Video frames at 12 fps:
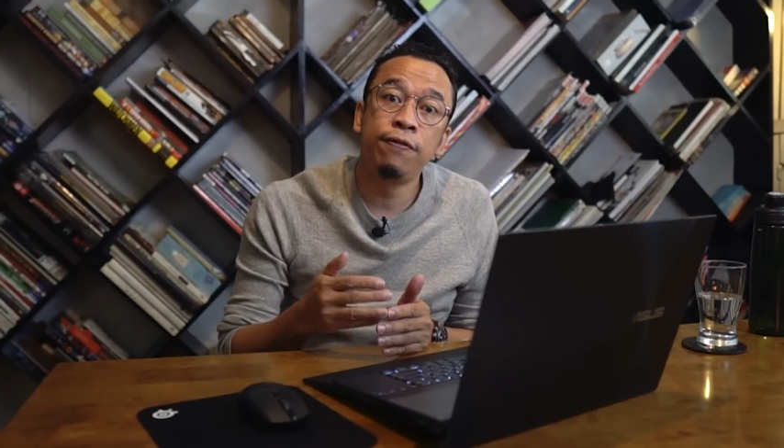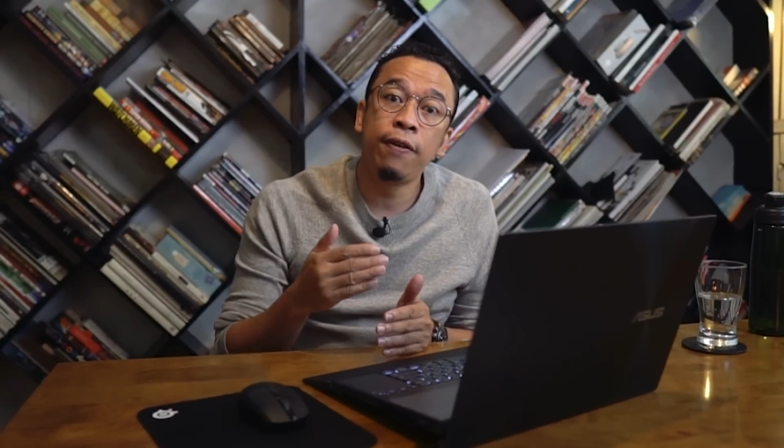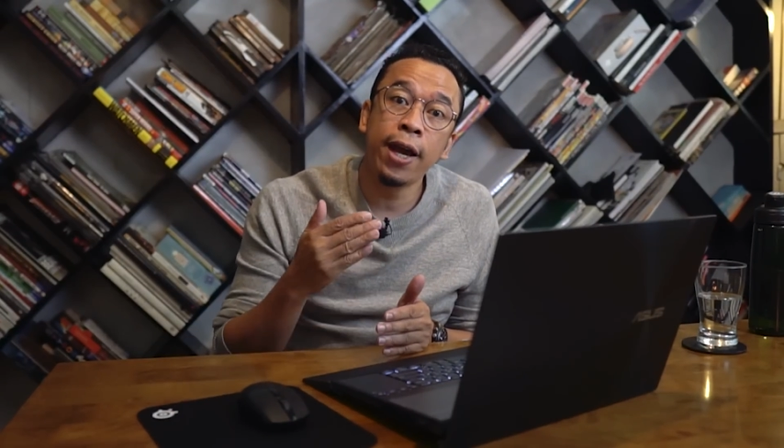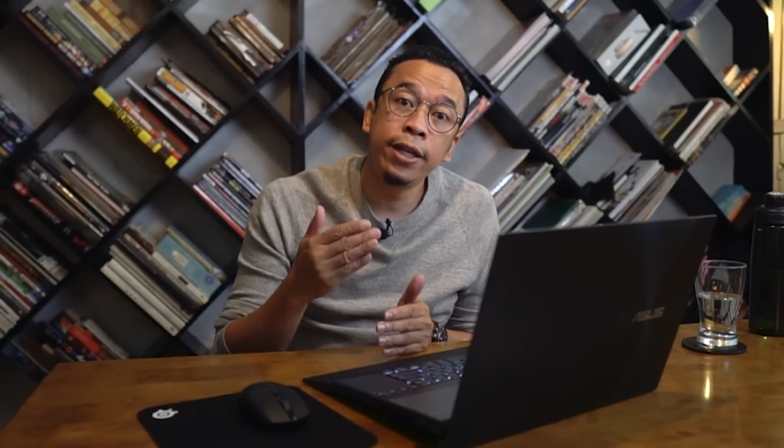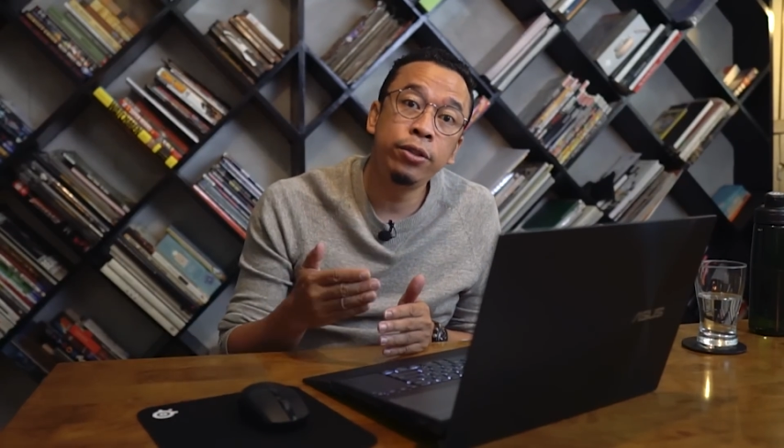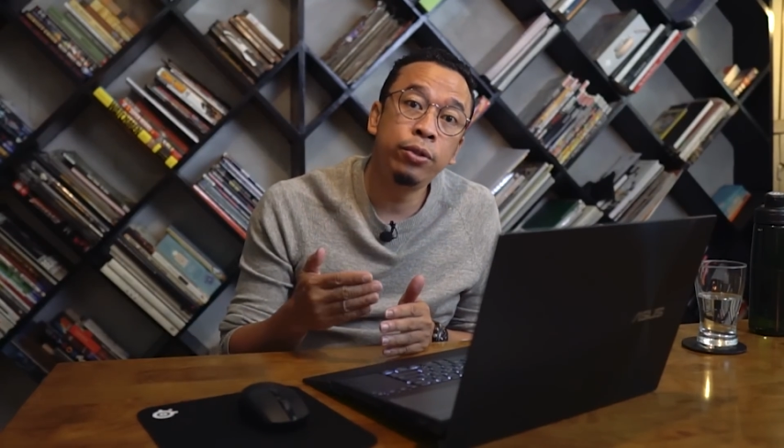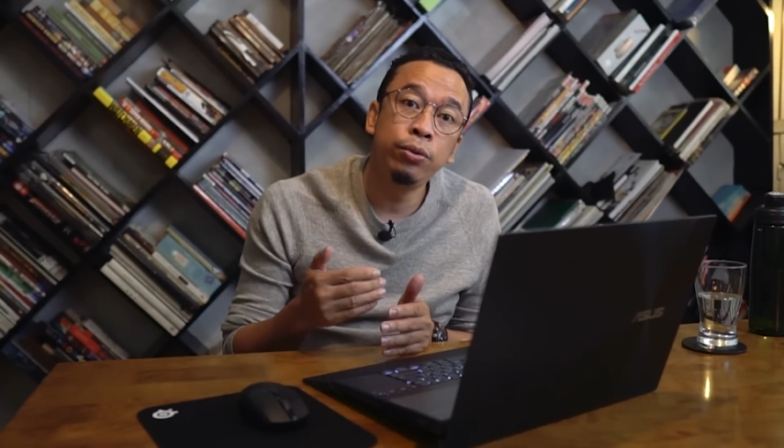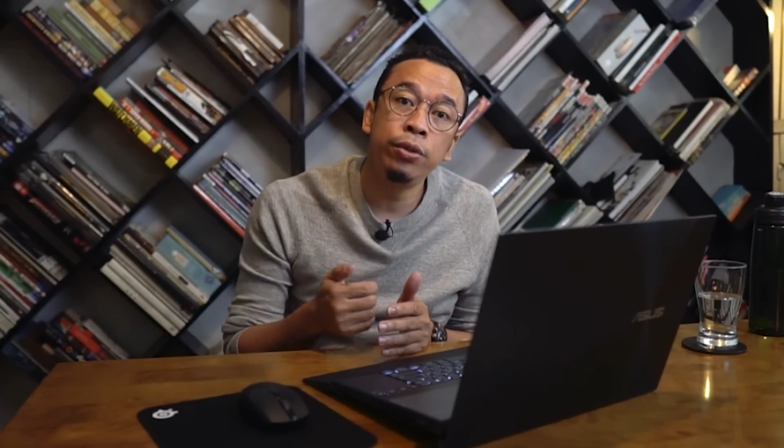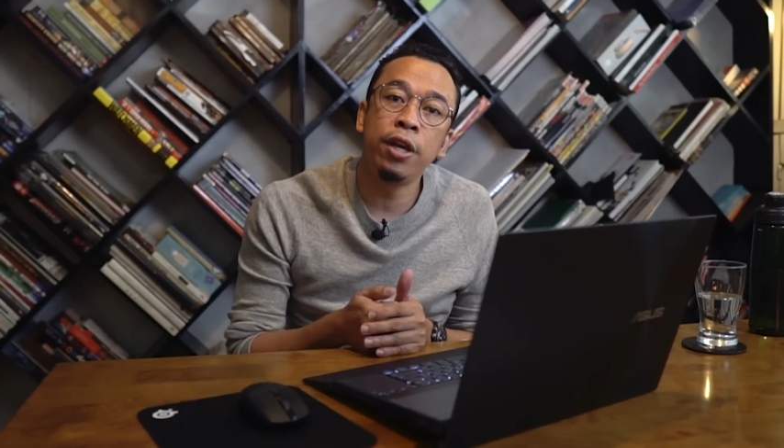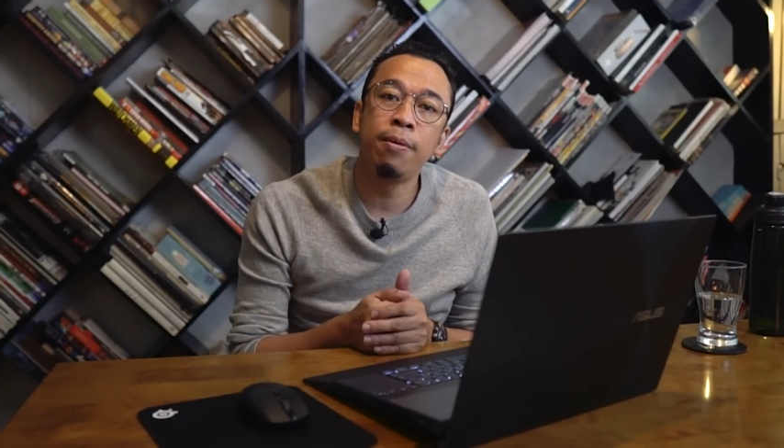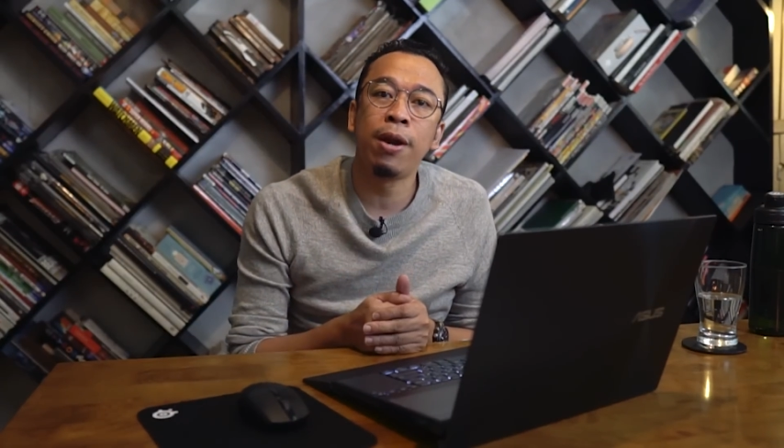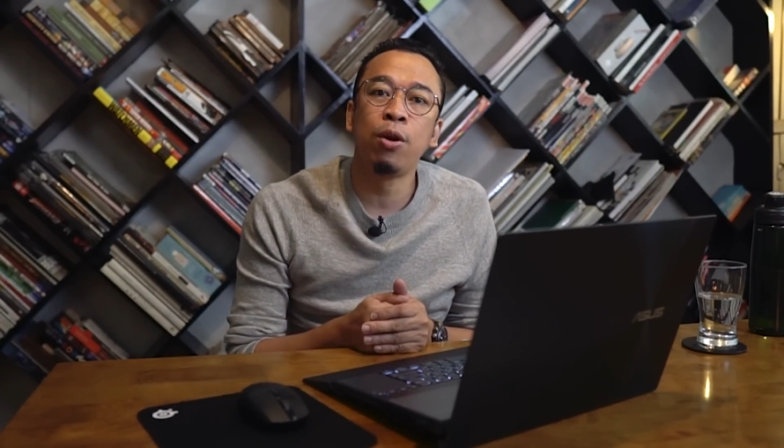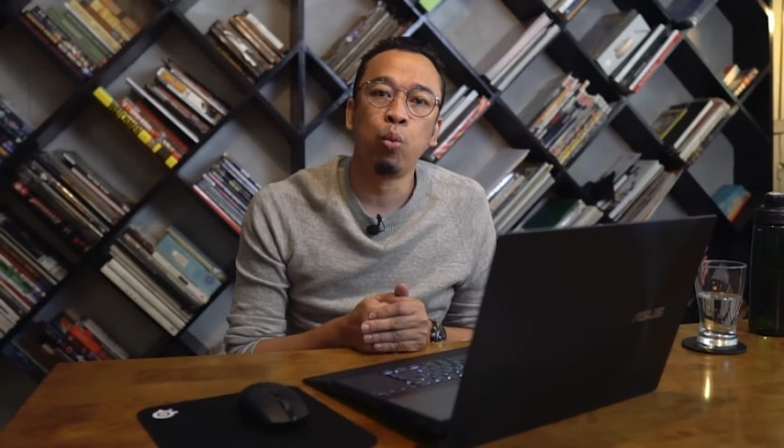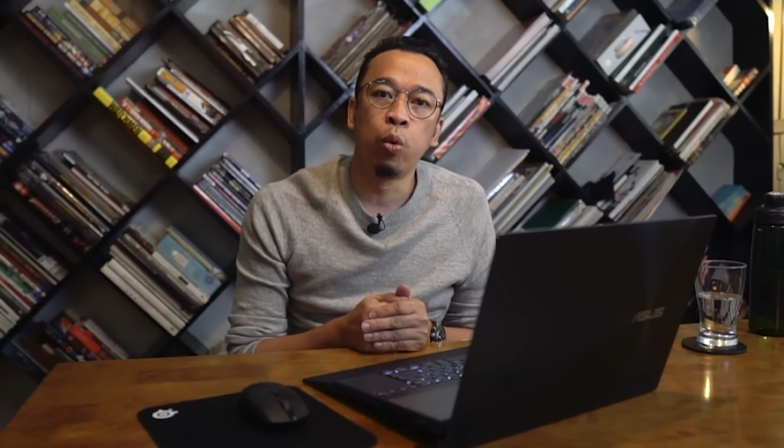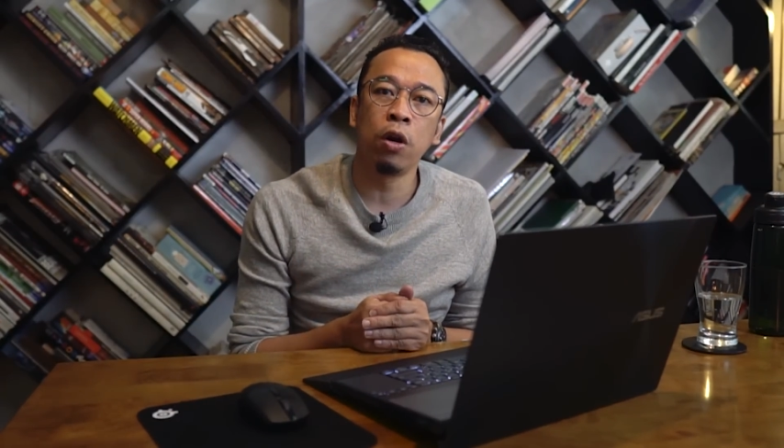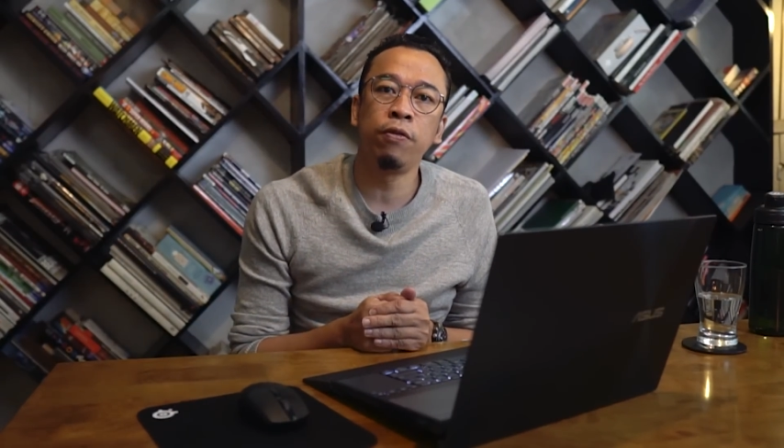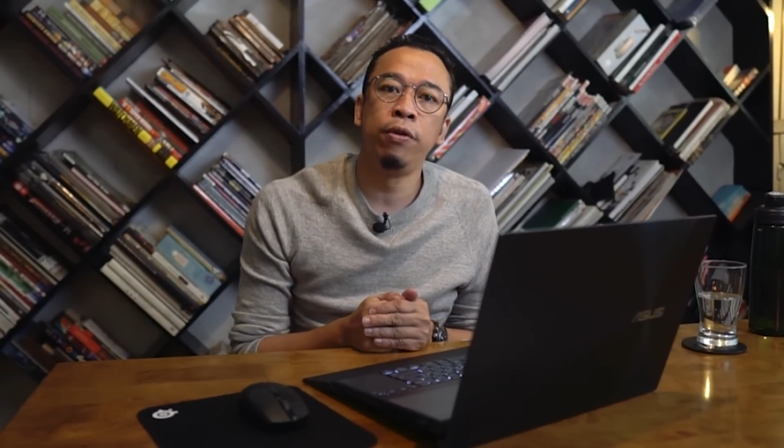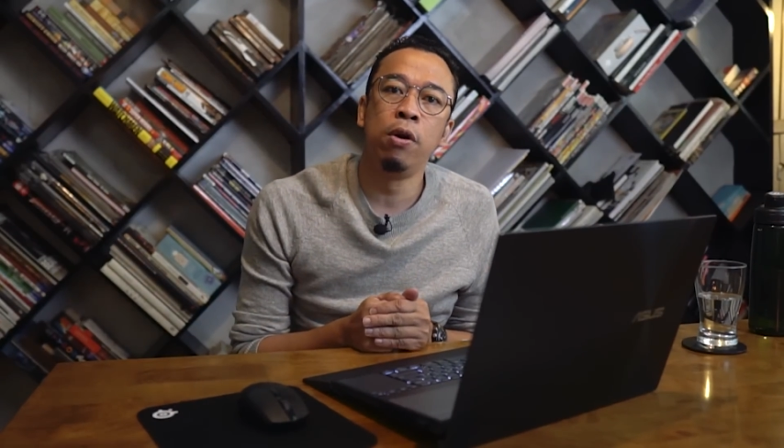fine-tuning my
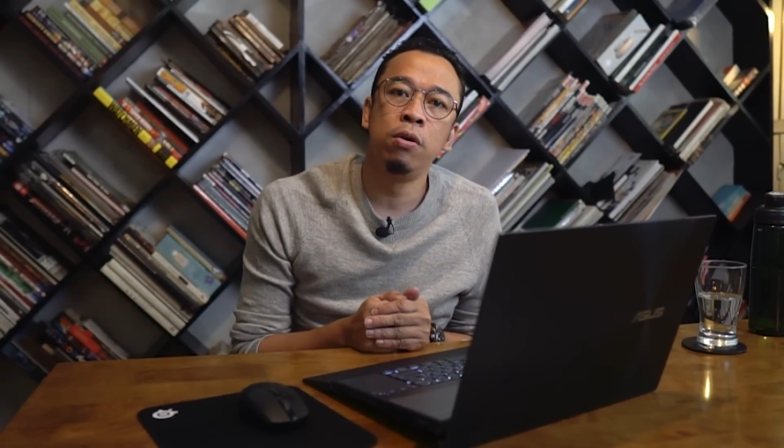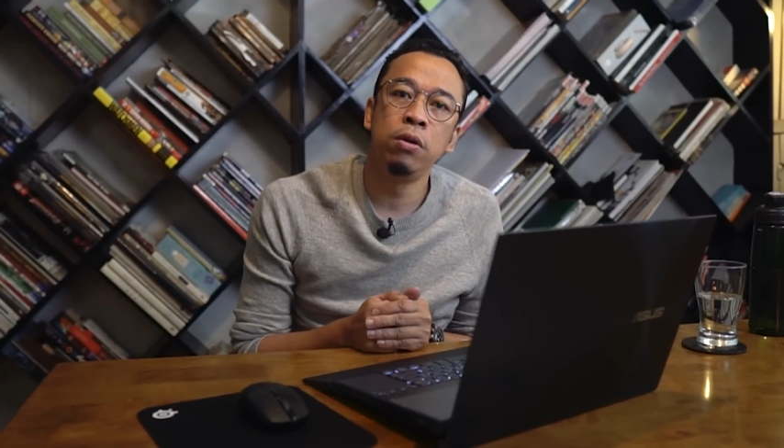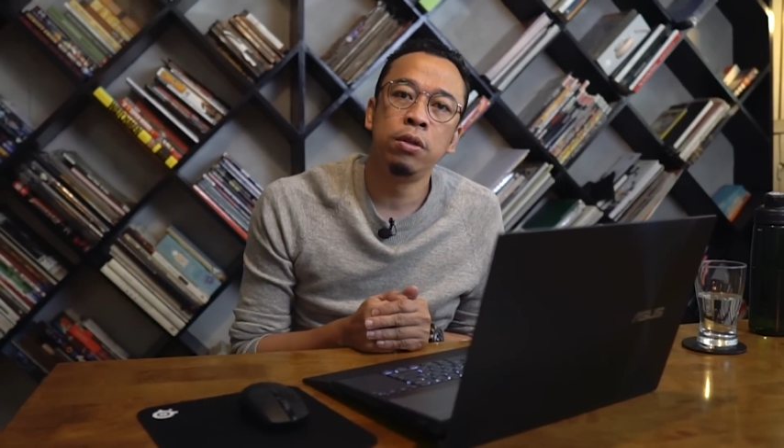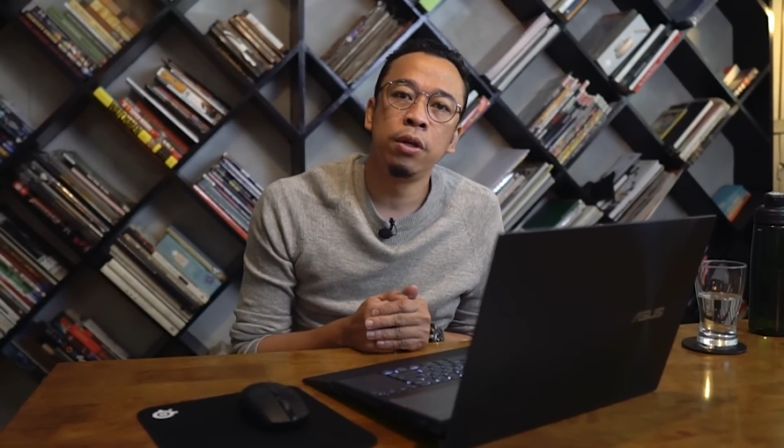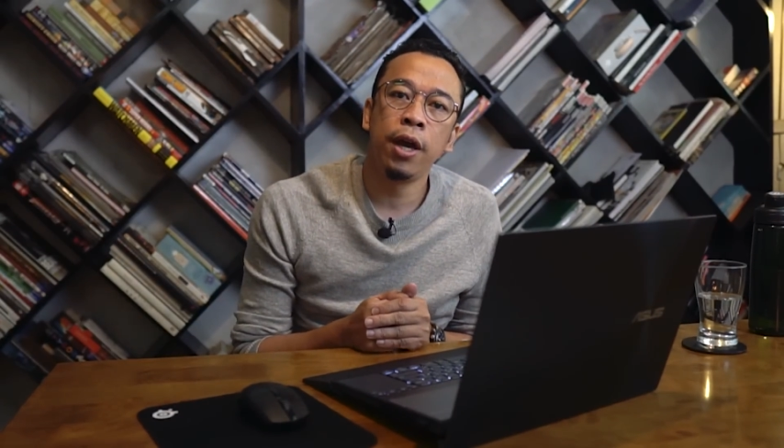workflow